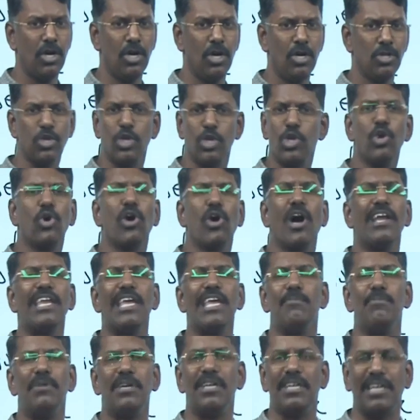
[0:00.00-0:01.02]
So you can't
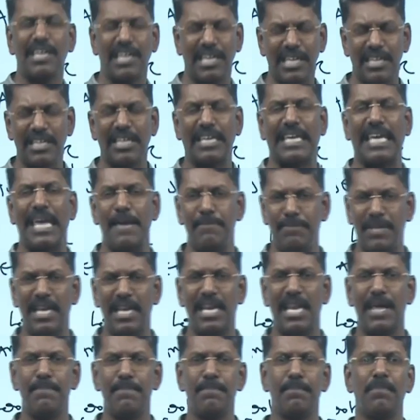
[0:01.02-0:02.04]
able to keep the
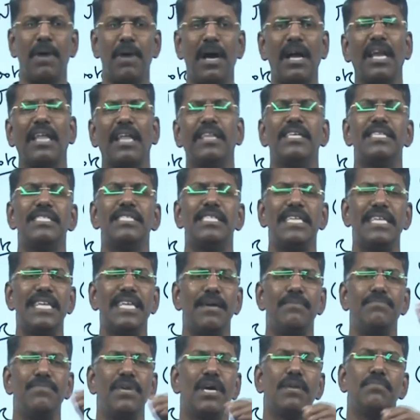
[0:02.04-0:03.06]
name Bangladesh,
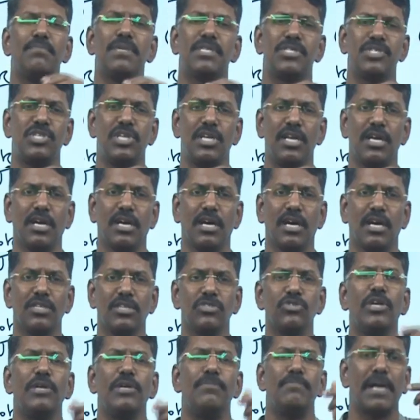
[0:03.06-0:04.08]
India, Myanmar, Sri Lanka.
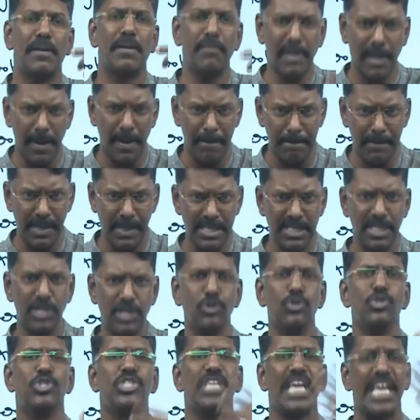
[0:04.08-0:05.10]
So it became compulsory
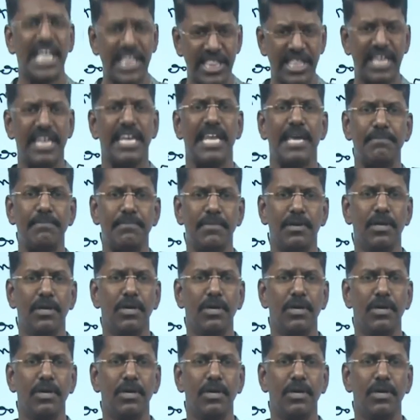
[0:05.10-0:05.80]
to change the name.